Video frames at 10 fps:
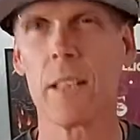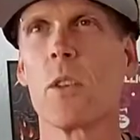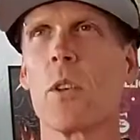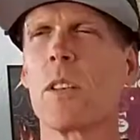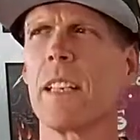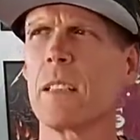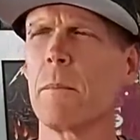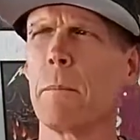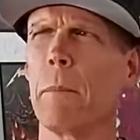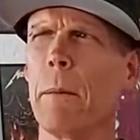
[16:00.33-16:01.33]
Girl, kiss
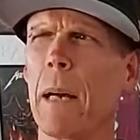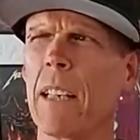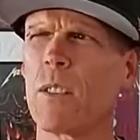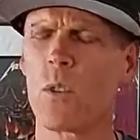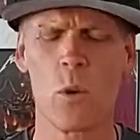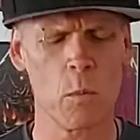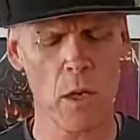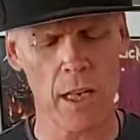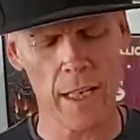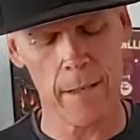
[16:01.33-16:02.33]
me, be my soul
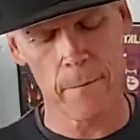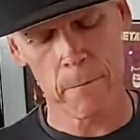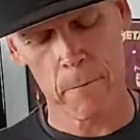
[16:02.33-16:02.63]
bride.